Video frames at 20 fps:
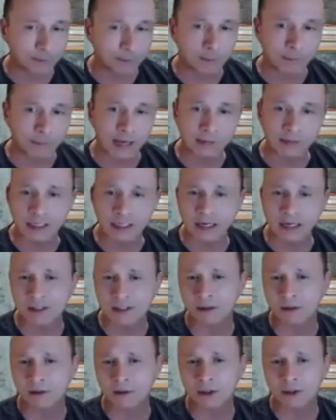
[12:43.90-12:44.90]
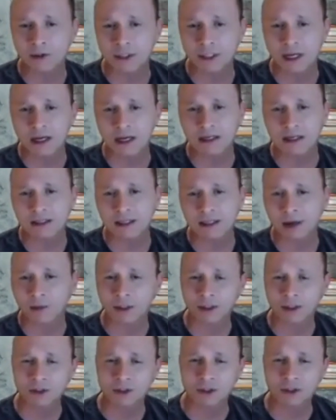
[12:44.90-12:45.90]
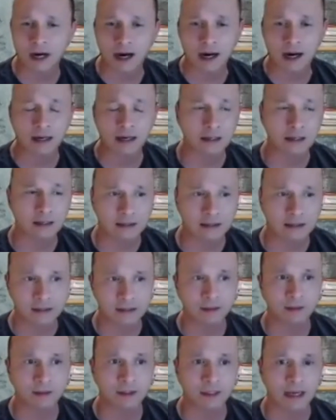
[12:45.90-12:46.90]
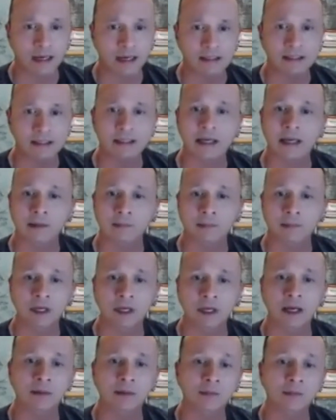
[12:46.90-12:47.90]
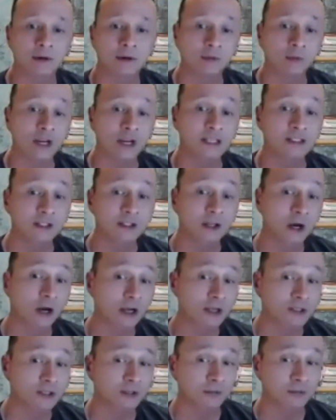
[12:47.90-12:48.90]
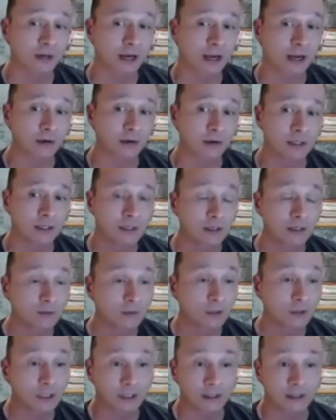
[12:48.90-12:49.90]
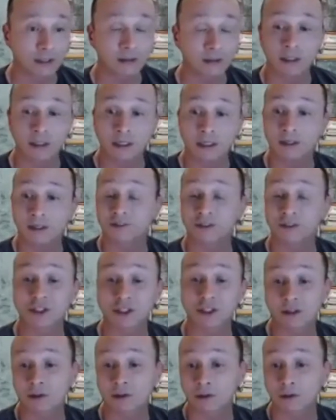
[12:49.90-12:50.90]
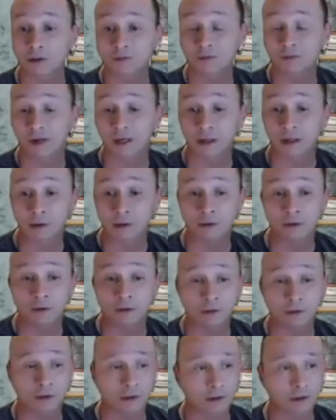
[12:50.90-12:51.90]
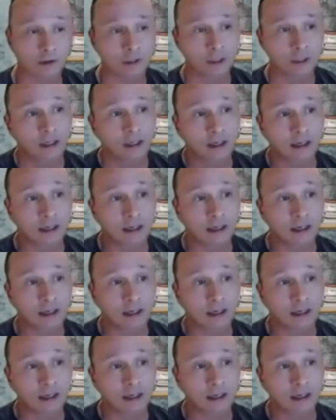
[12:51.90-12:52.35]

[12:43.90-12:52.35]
Maybe as another use case, I want to track some of that same type of wasted cost around inefficient or failed or